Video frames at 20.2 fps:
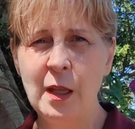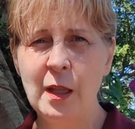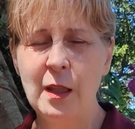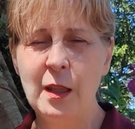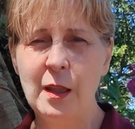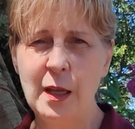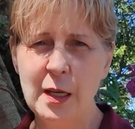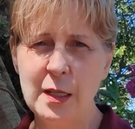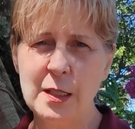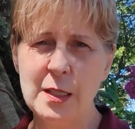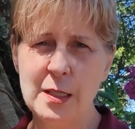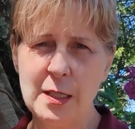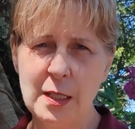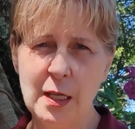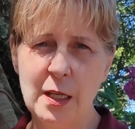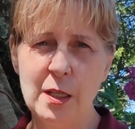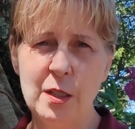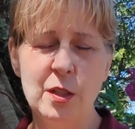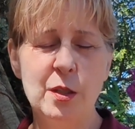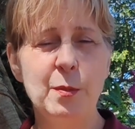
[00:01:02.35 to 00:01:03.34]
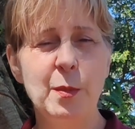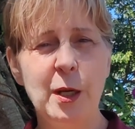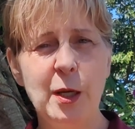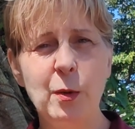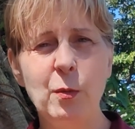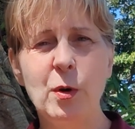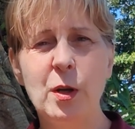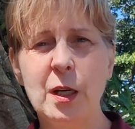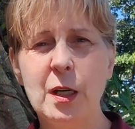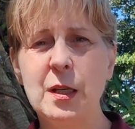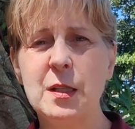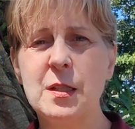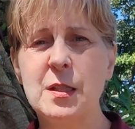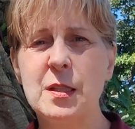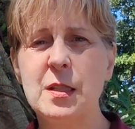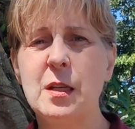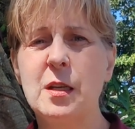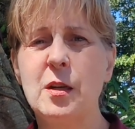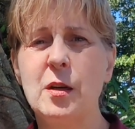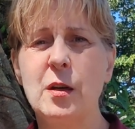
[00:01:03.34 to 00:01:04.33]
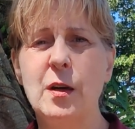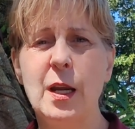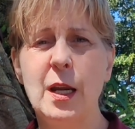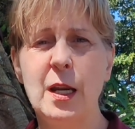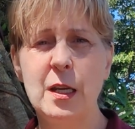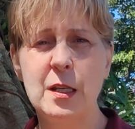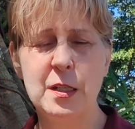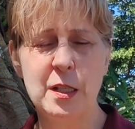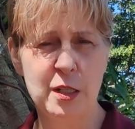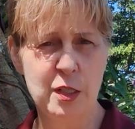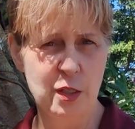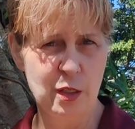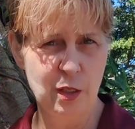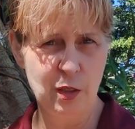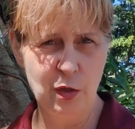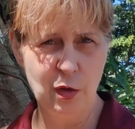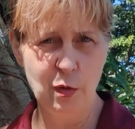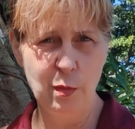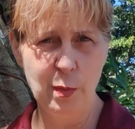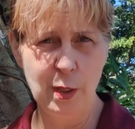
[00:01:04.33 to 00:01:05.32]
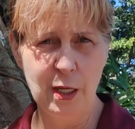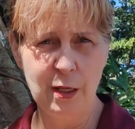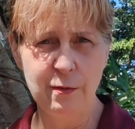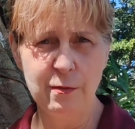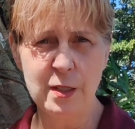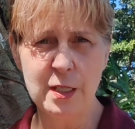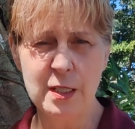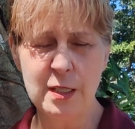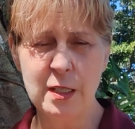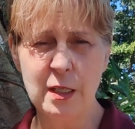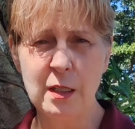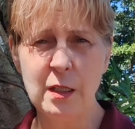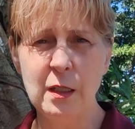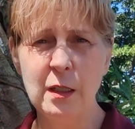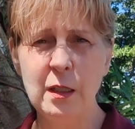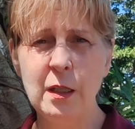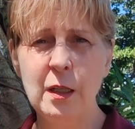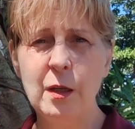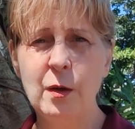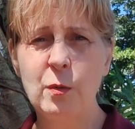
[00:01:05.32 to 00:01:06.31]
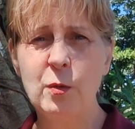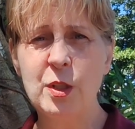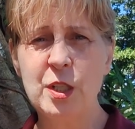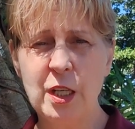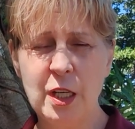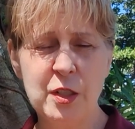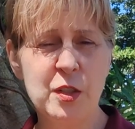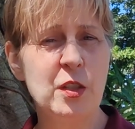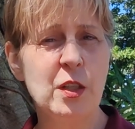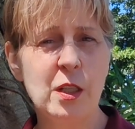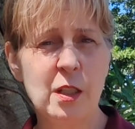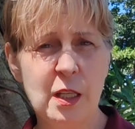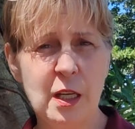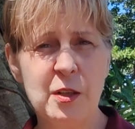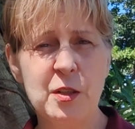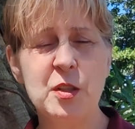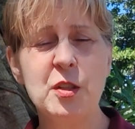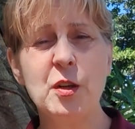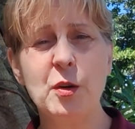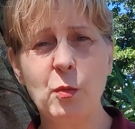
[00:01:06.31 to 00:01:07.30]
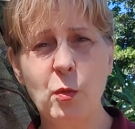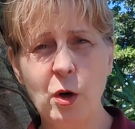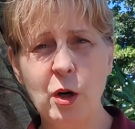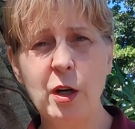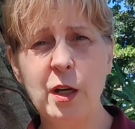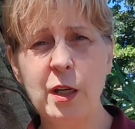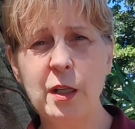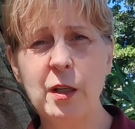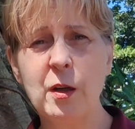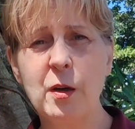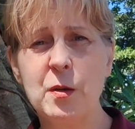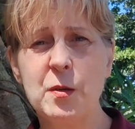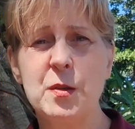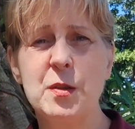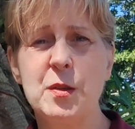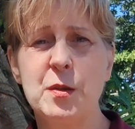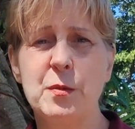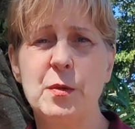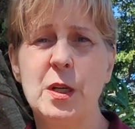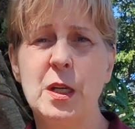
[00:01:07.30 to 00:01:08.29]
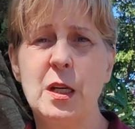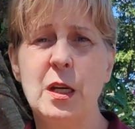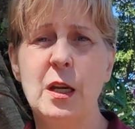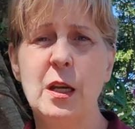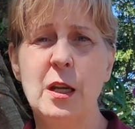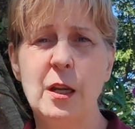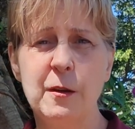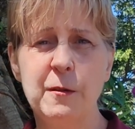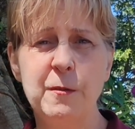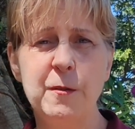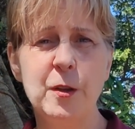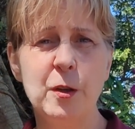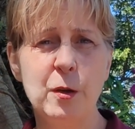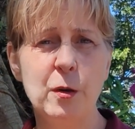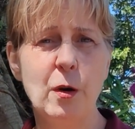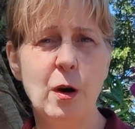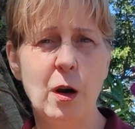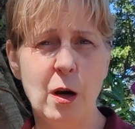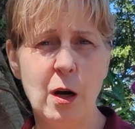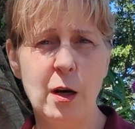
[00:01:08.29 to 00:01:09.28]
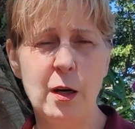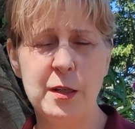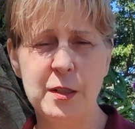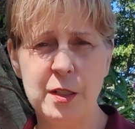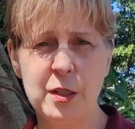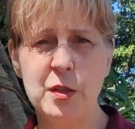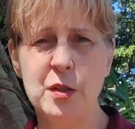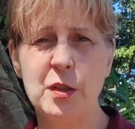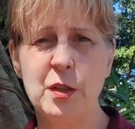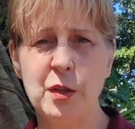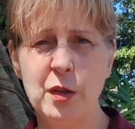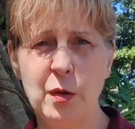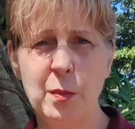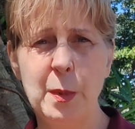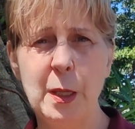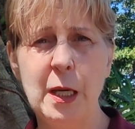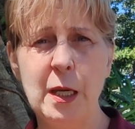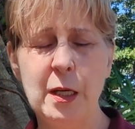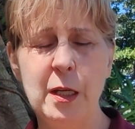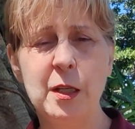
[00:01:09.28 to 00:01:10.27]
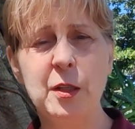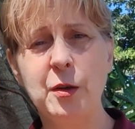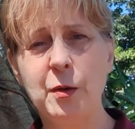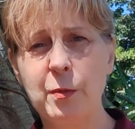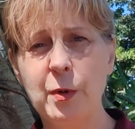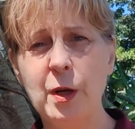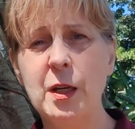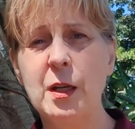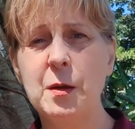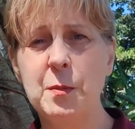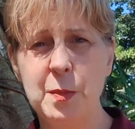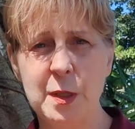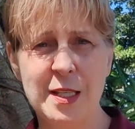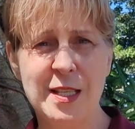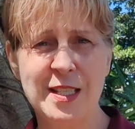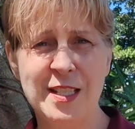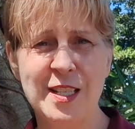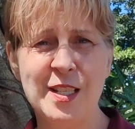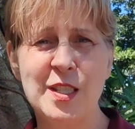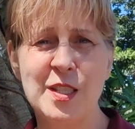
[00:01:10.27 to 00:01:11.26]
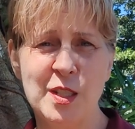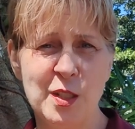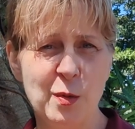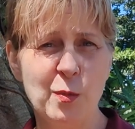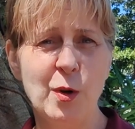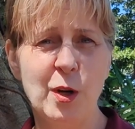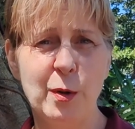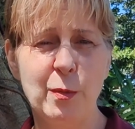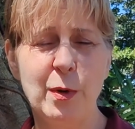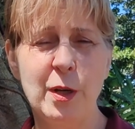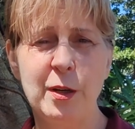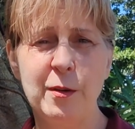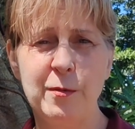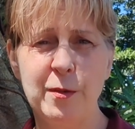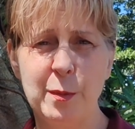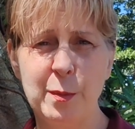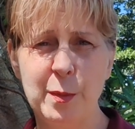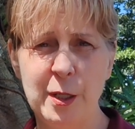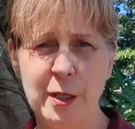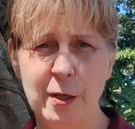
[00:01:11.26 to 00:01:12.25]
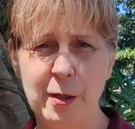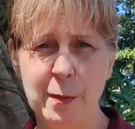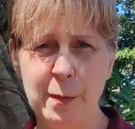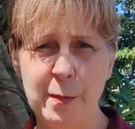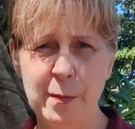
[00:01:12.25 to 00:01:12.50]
That said, you might want to consider a digital nomad visa, which actually allows you to work in Costa Rica if you are a digital nomad and you're running a business and you want to run it from here.